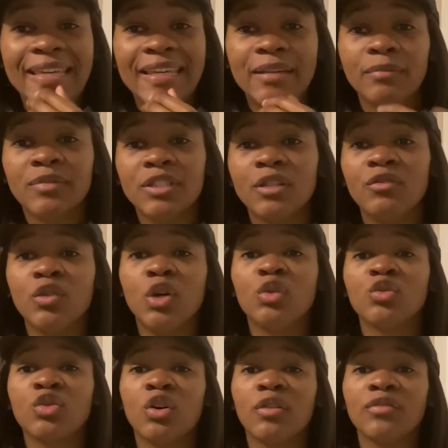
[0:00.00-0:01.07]
himself
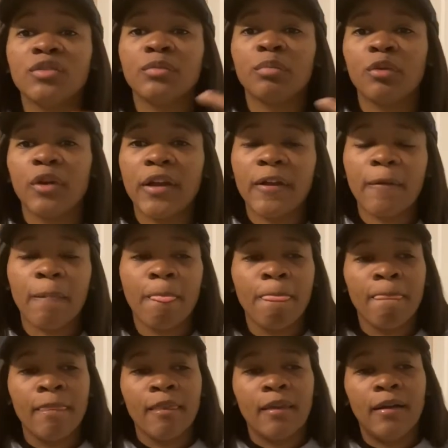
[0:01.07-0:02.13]
goes off to pray.
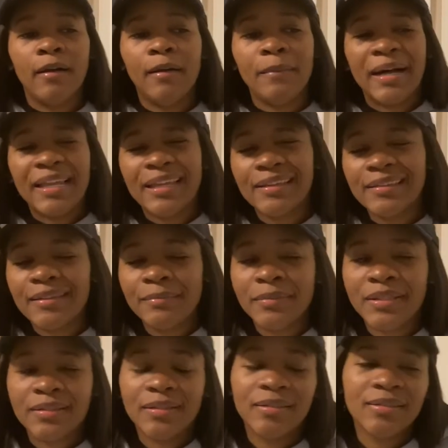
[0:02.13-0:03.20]
Um, I like that
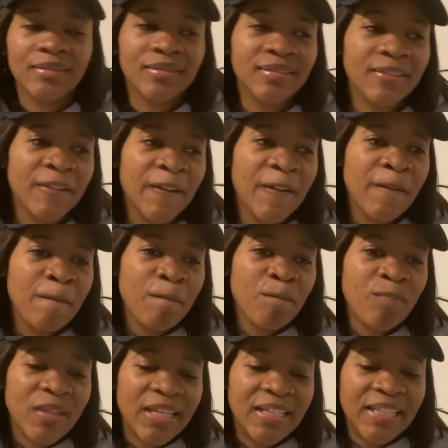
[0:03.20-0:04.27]
because
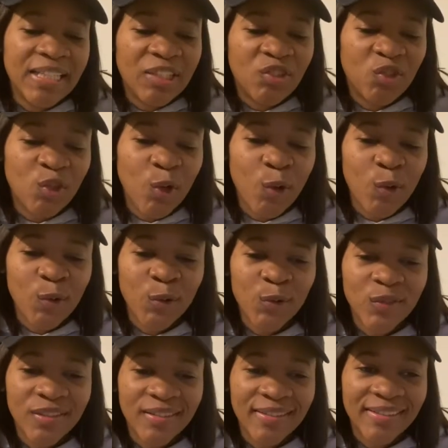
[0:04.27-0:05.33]
it, it
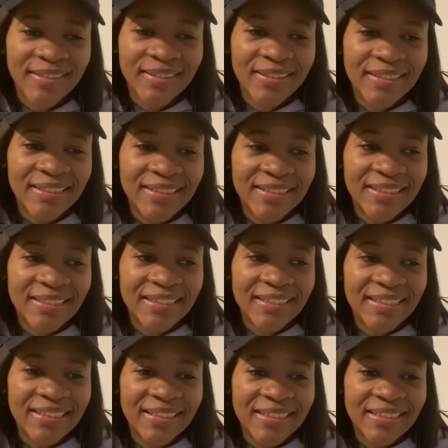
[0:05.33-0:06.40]
shows
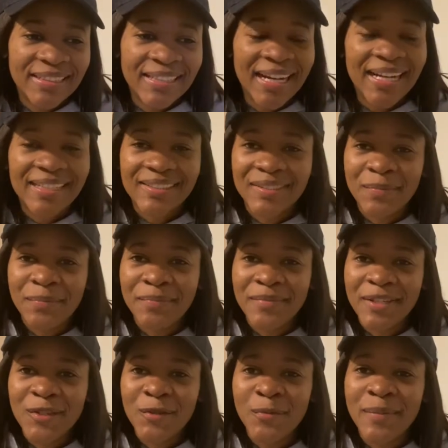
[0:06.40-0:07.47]
God's
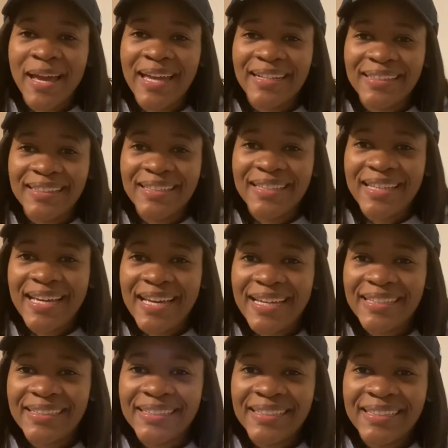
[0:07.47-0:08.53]
humanity that
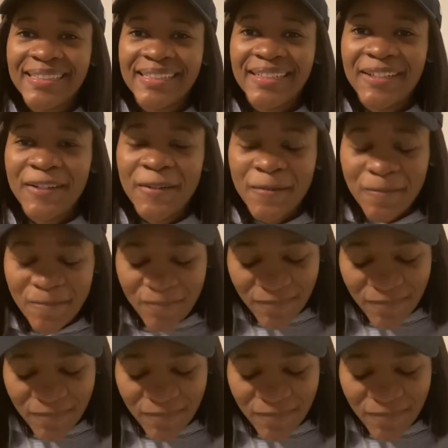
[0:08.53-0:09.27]
um,